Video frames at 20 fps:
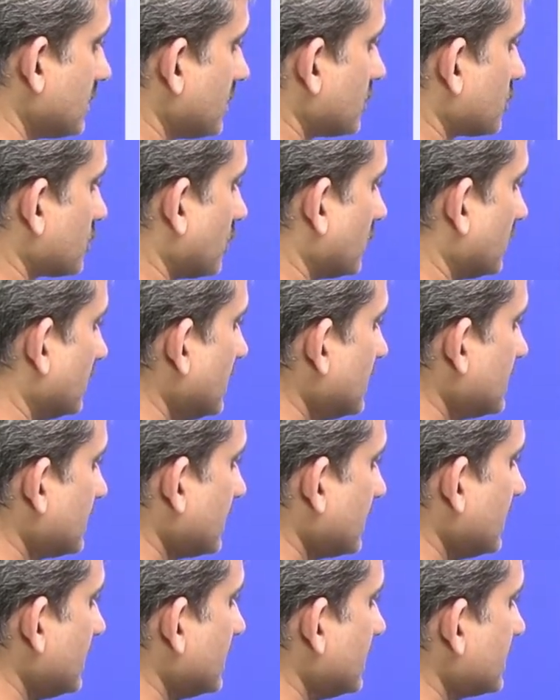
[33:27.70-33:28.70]
So this
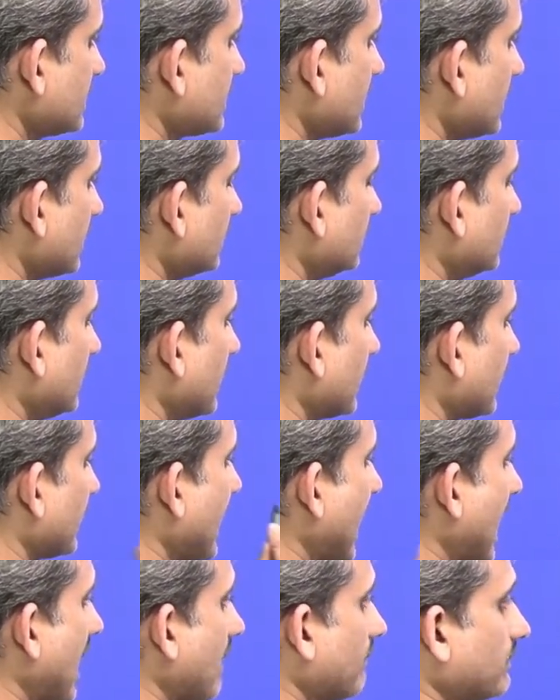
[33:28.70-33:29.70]
is the
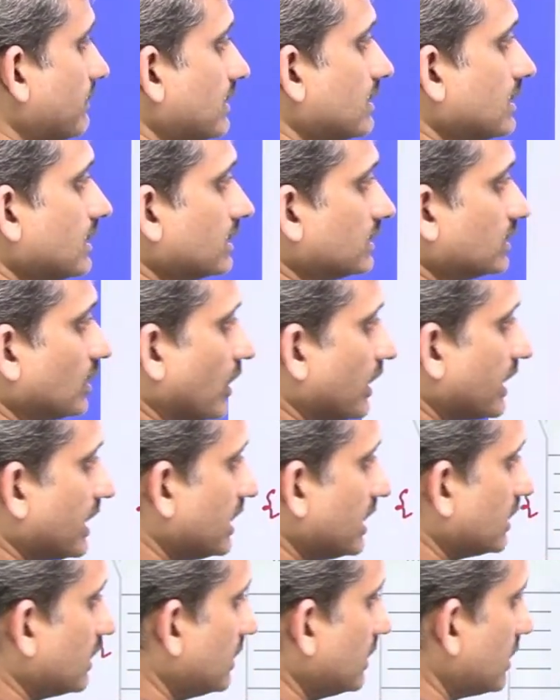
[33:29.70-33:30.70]
gap. Now
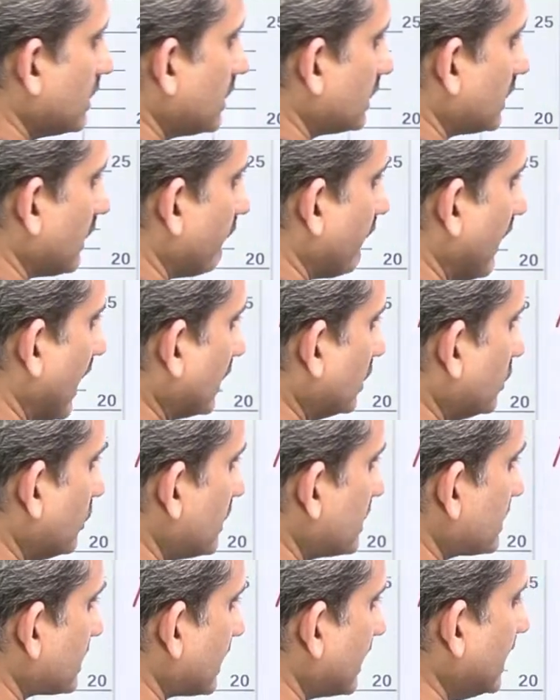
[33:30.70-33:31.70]
here the value
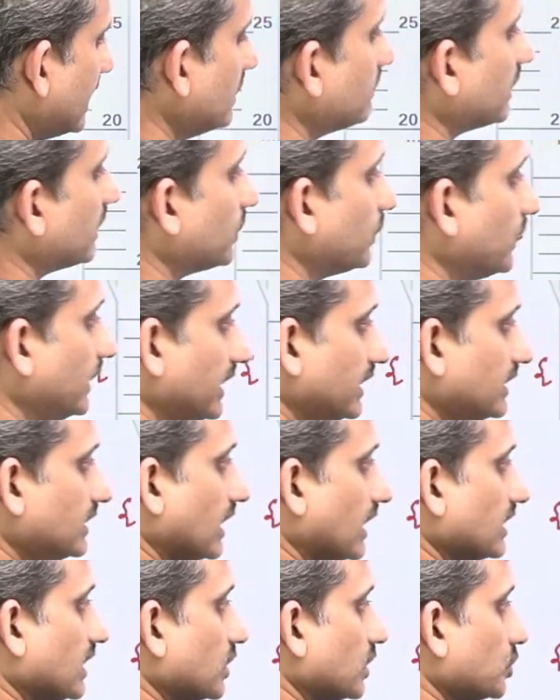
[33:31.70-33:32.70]
is in between
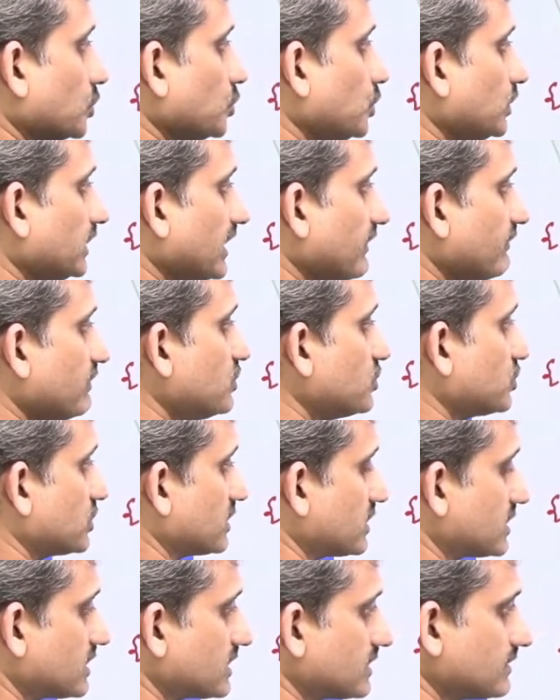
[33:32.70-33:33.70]
the two divisions.
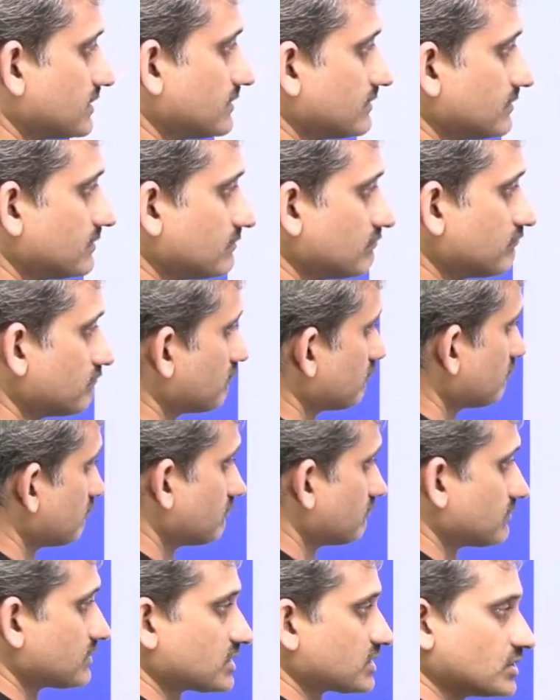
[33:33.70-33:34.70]

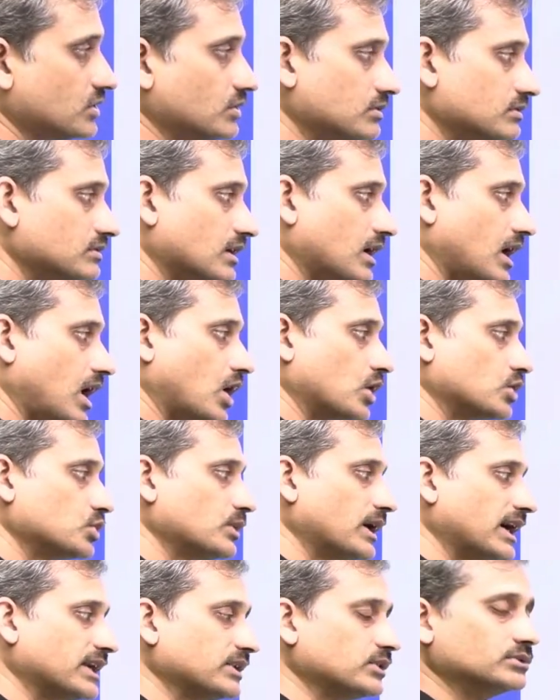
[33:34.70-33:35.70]
So how do
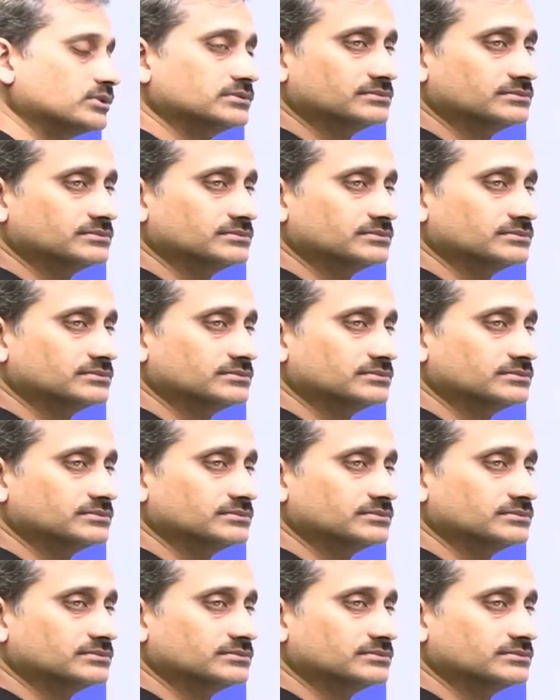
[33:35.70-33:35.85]
I know?